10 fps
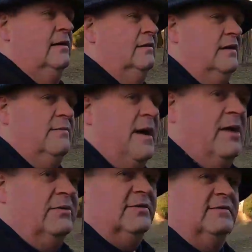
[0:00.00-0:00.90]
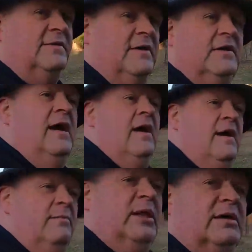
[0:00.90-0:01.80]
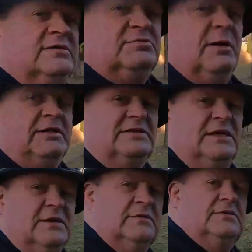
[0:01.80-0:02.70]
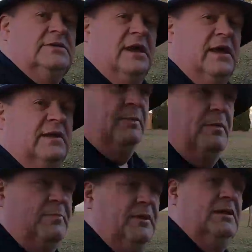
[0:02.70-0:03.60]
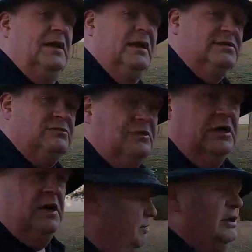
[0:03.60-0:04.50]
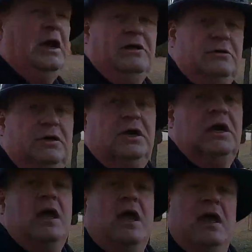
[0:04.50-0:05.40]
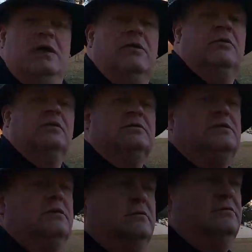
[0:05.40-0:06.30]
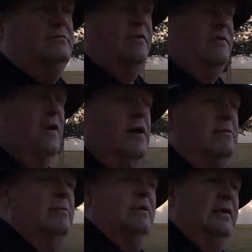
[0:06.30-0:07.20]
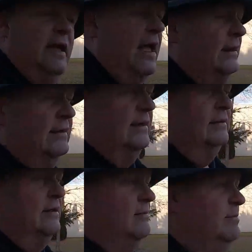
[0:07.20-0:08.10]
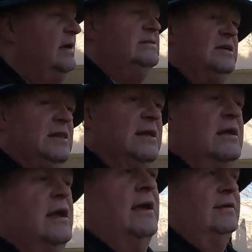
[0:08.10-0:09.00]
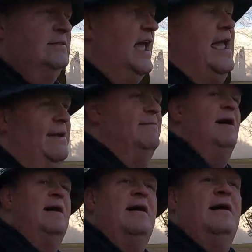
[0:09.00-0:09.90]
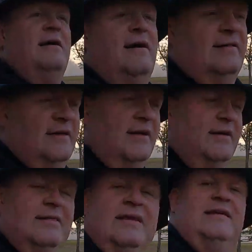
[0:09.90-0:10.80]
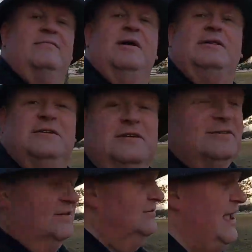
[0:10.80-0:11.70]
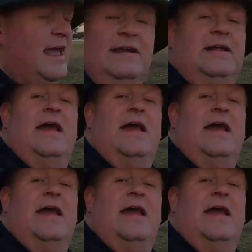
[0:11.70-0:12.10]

the amount of blood, sweat, and tears that people in history put out in order to farm Canada and basically tame the wilderness of Canada